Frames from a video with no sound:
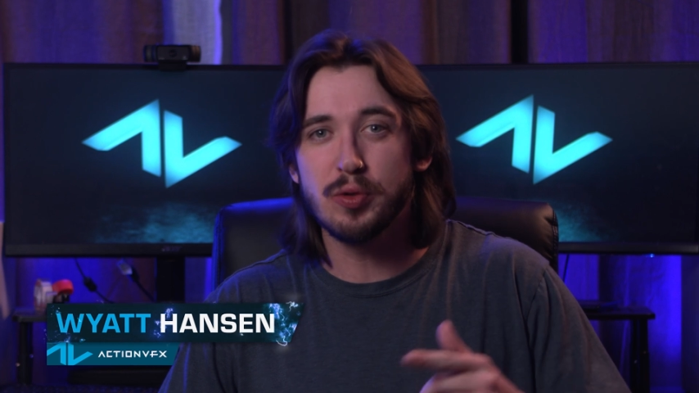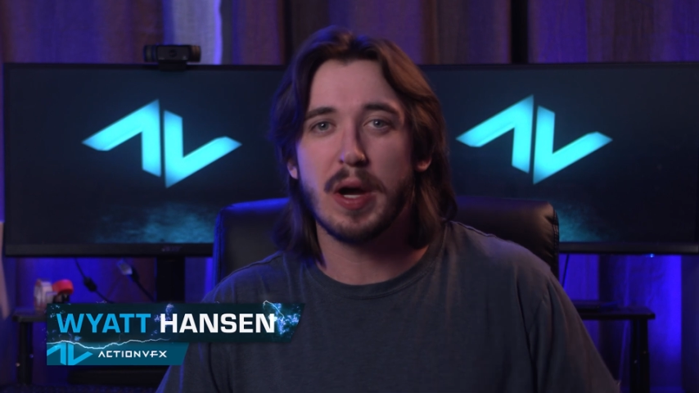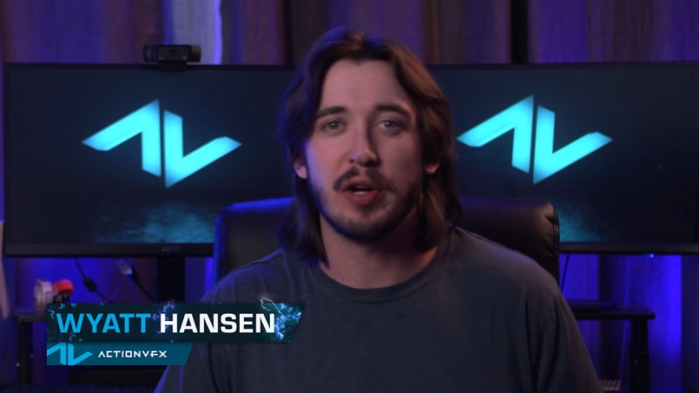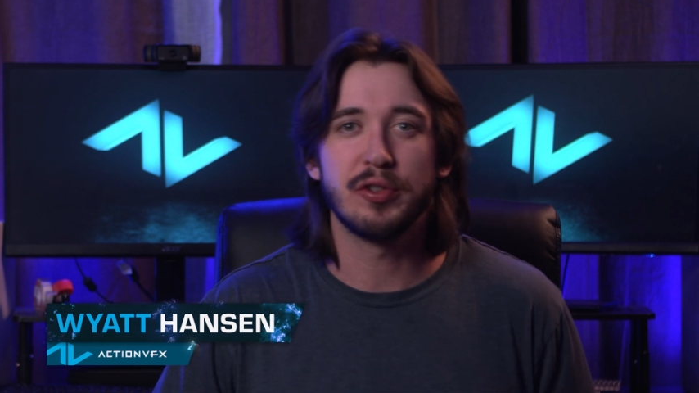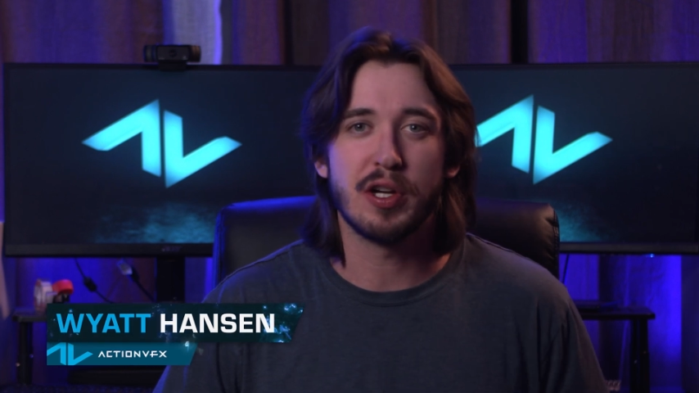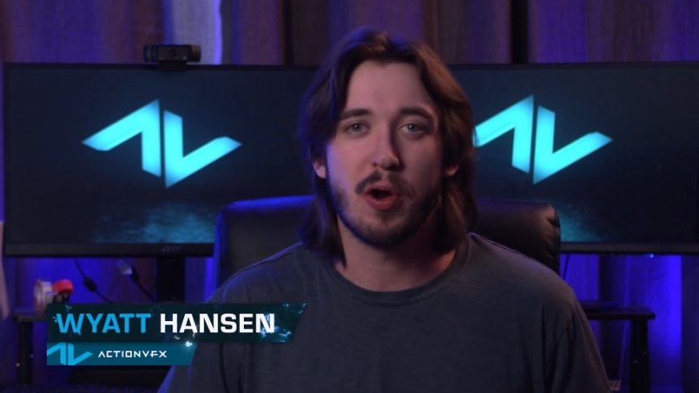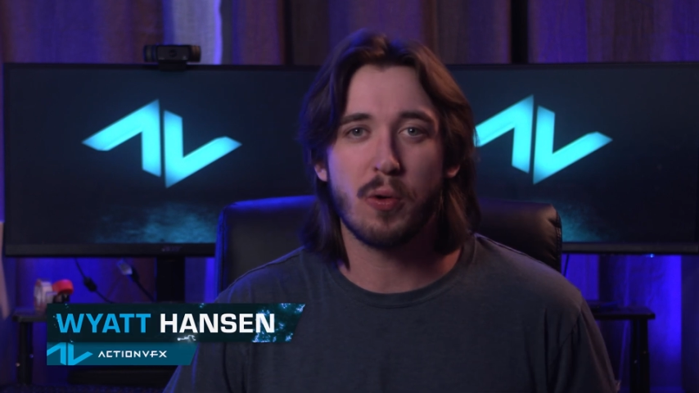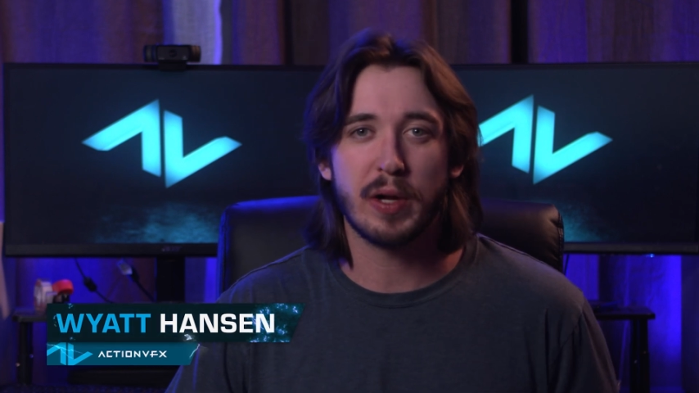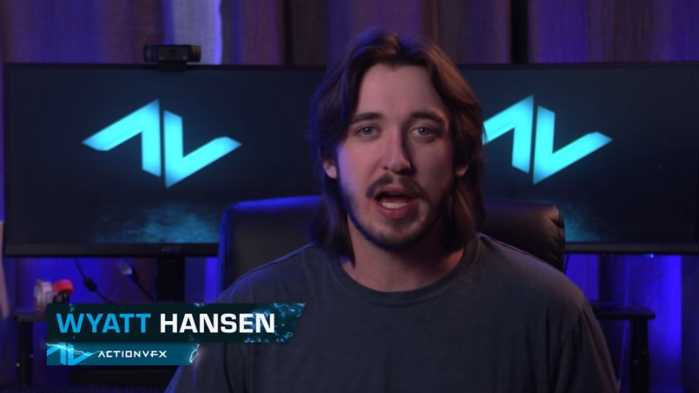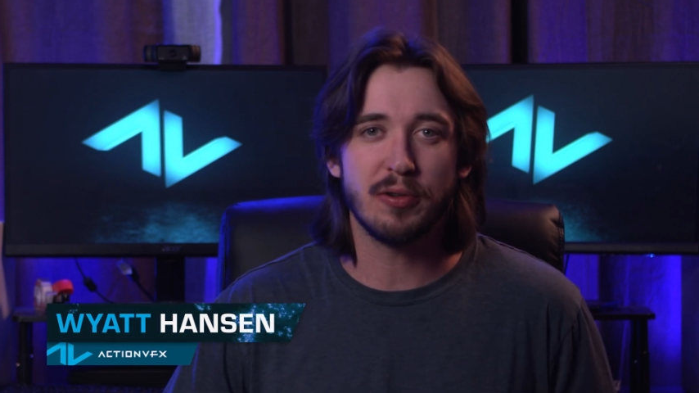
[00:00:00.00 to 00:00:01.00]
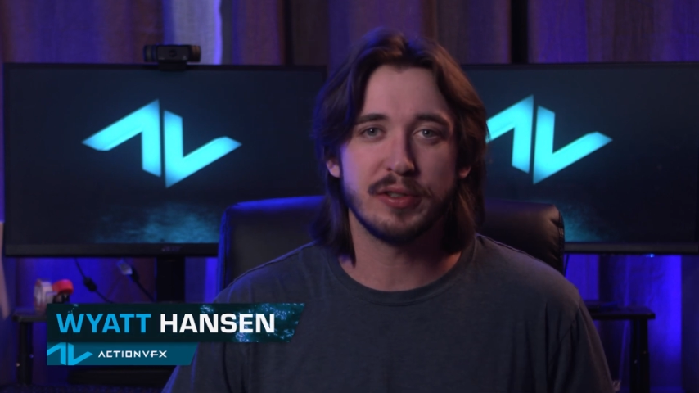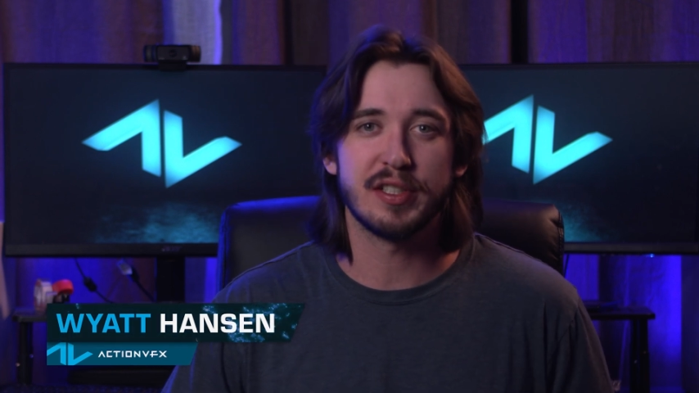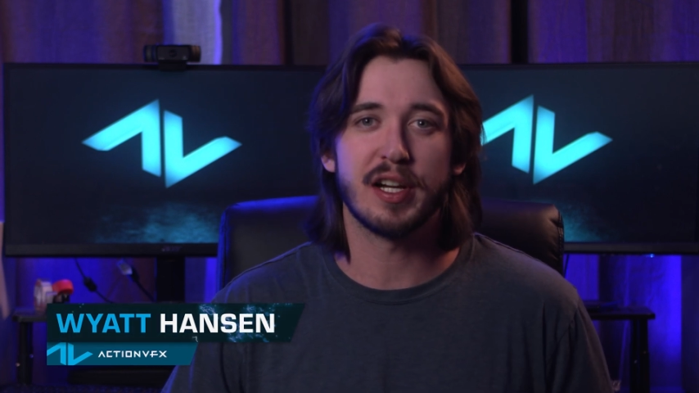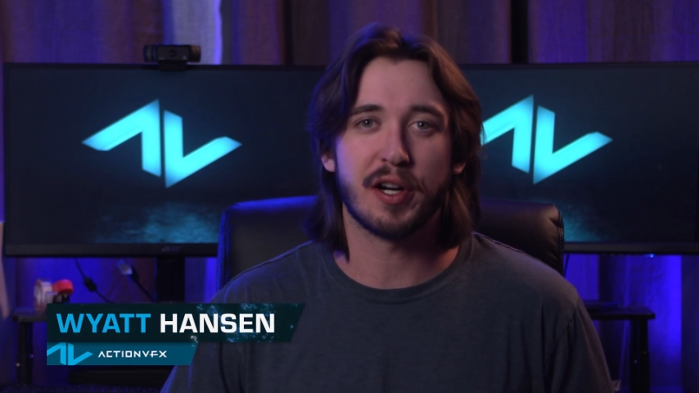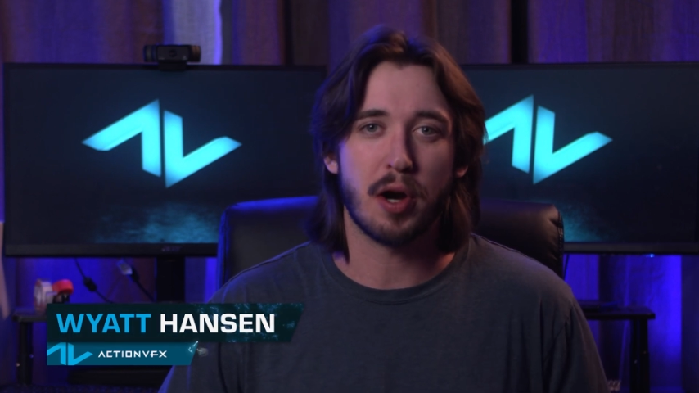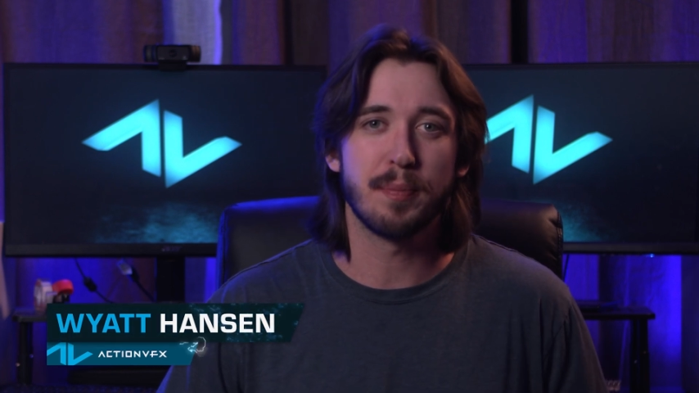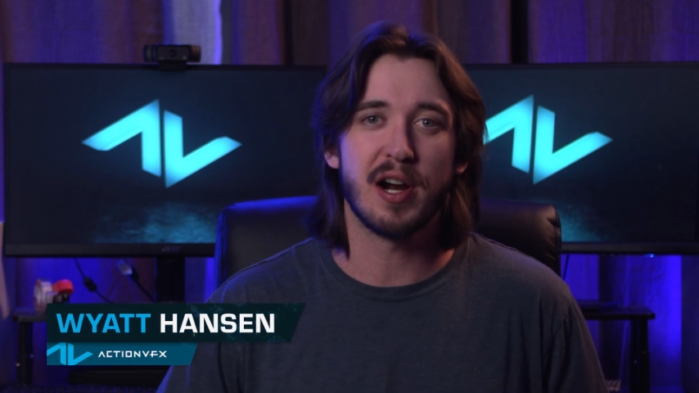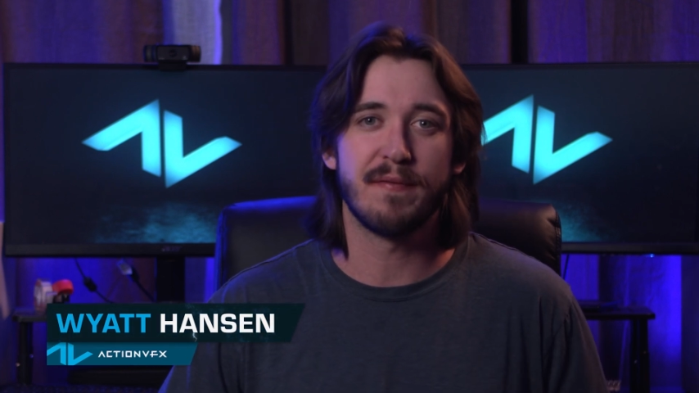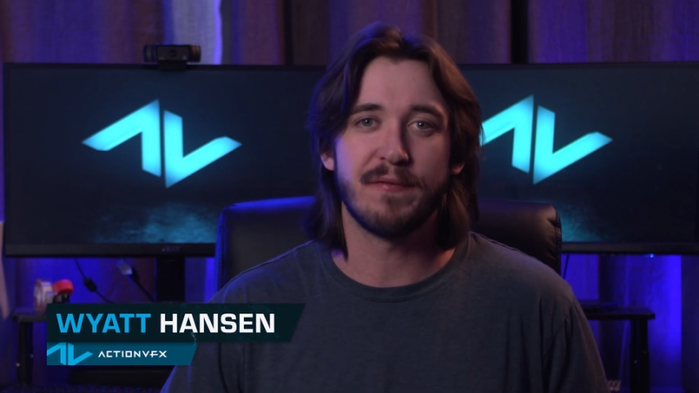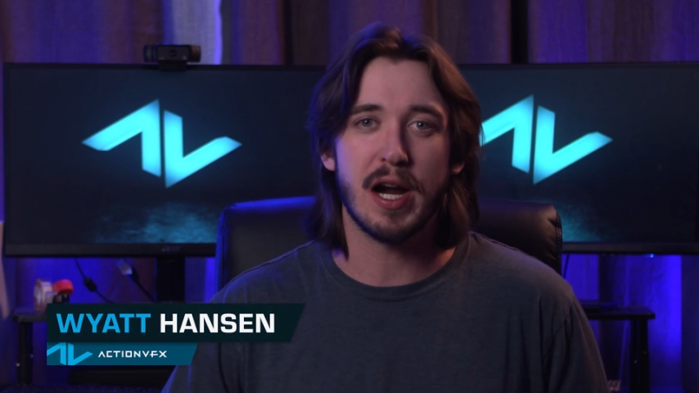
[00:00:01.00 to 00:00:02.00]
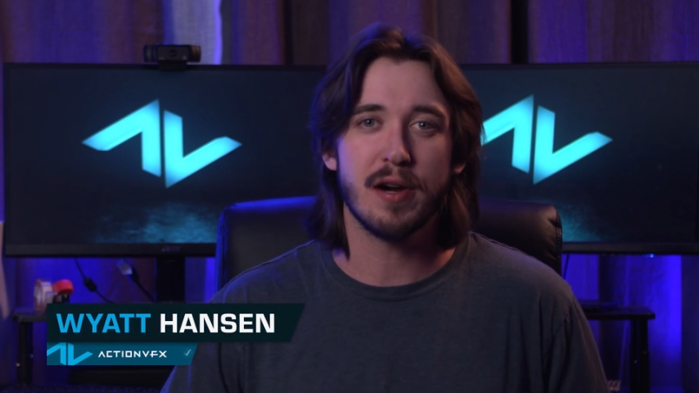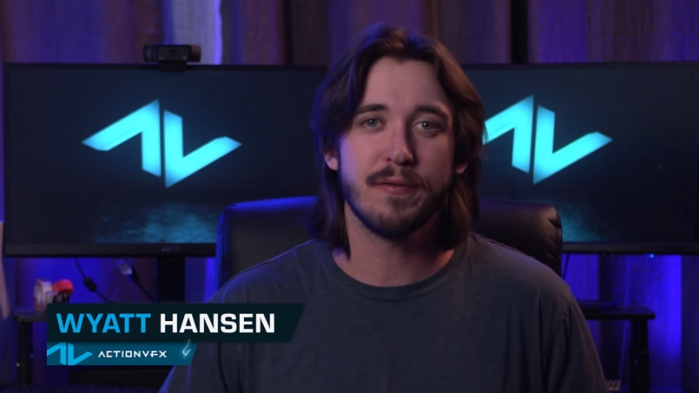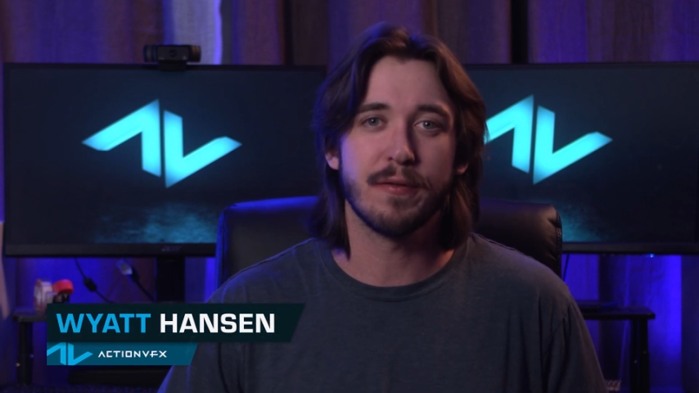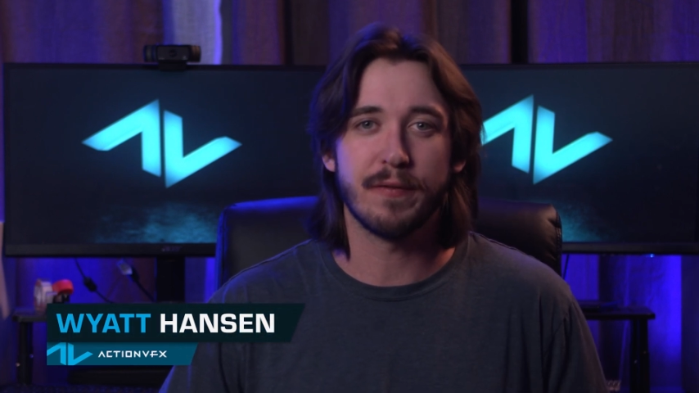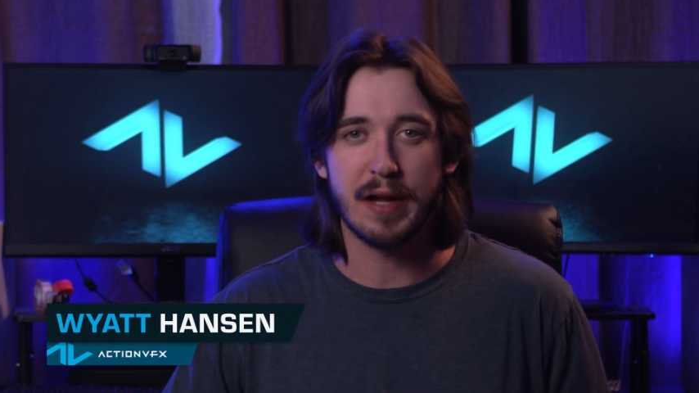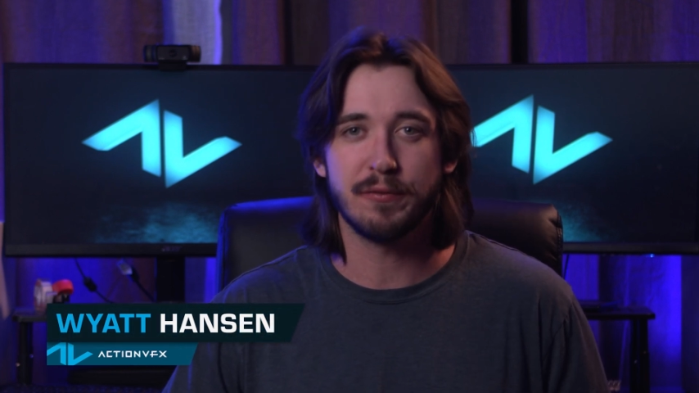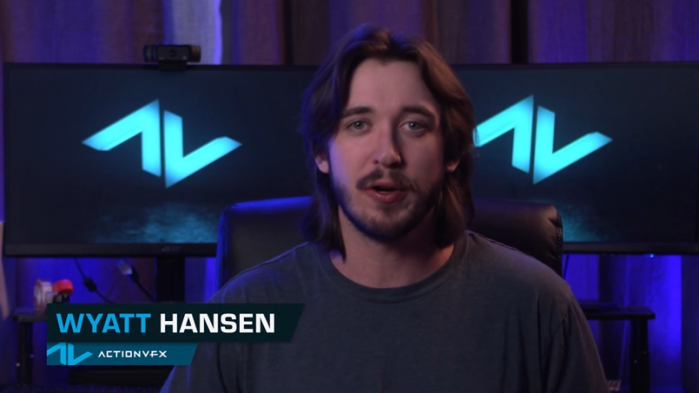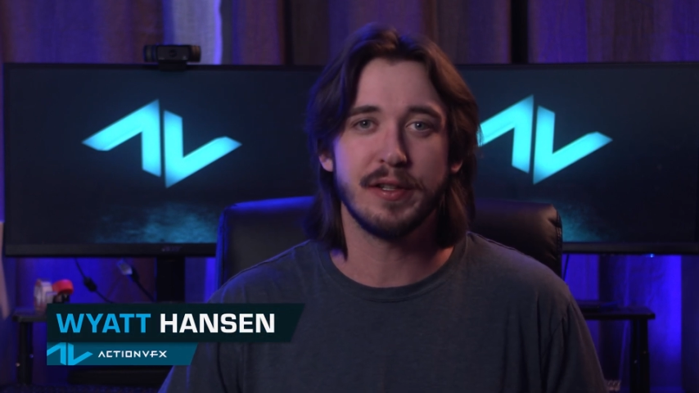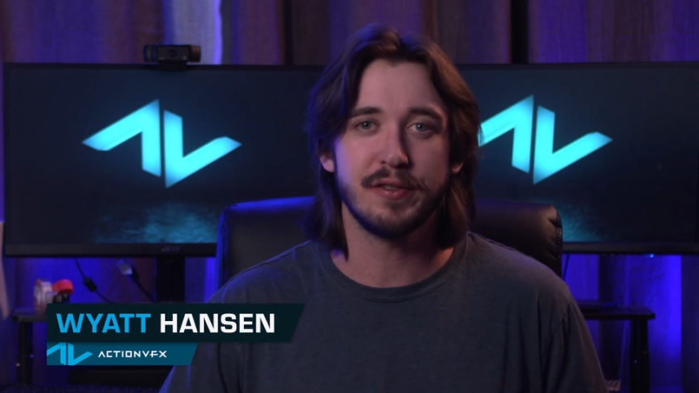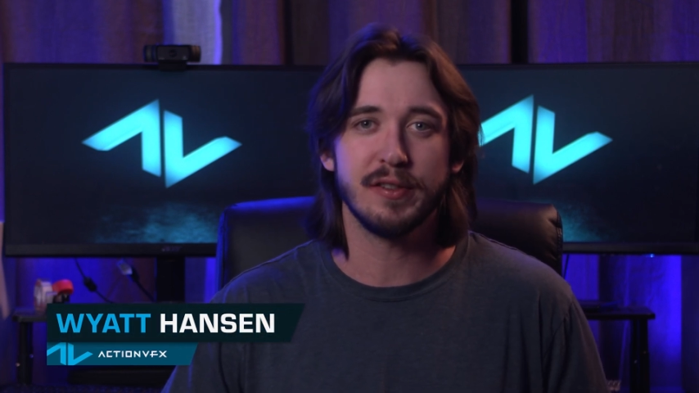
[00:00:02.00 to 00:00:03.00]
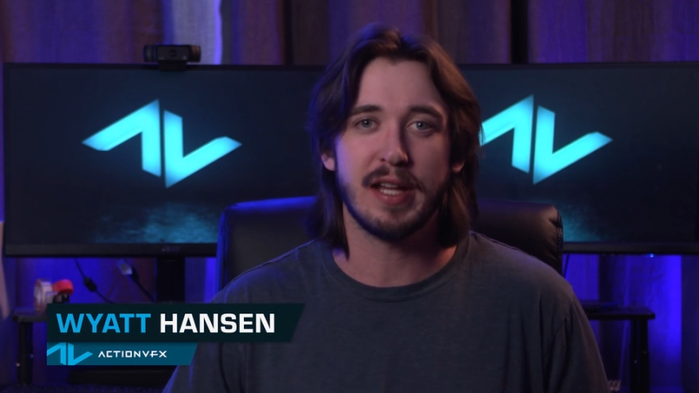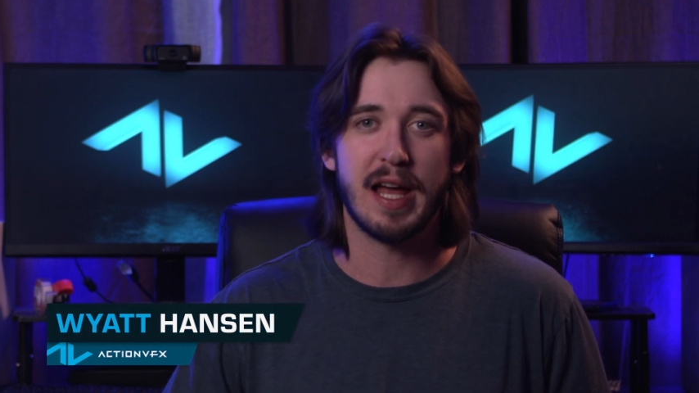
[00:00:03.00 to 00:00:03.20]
you how you can Hulk out and set a carpet on fire for five credits or